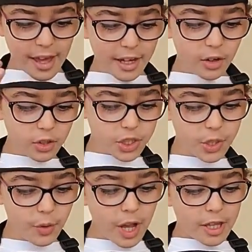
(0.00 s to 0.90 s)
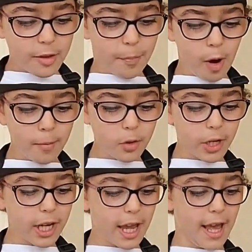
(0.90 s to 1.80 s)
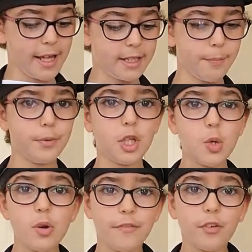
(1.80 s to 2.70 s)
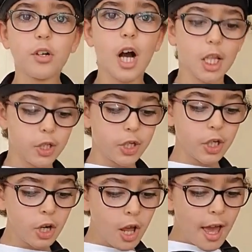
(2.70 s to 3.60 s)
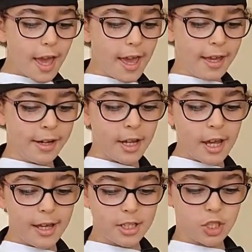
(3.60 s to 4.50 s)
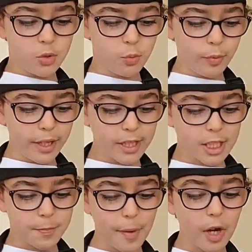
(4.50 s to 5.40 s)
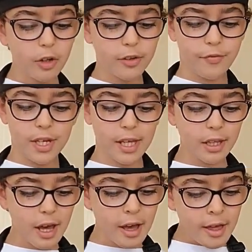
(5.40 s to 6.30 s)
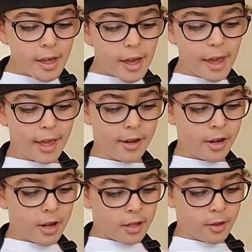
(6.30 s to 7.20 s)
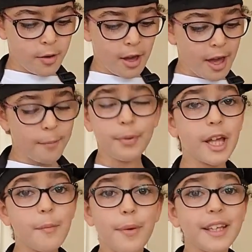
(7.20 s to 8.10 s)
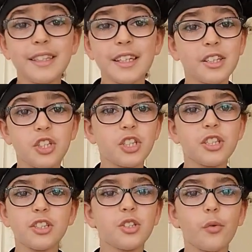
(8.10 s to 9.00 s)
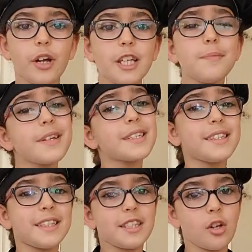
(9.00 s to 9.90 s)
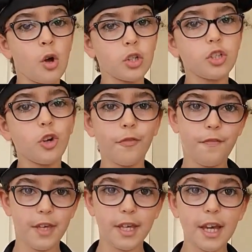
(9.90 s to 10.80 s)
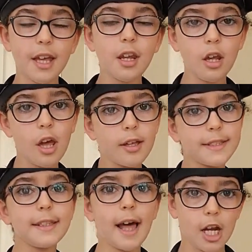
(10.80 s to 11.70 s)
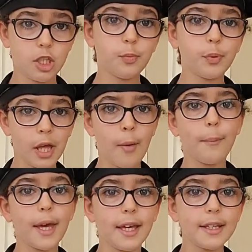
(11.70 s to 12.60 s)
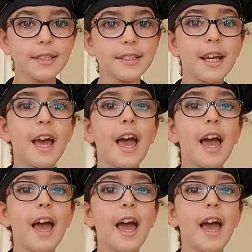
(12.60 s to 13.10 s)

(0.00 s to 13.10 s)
And also, the pomegranate adds a beautiful color and sweet spin on the vanilla, and plant-based is just so nice because this is also vegan slash plant-based.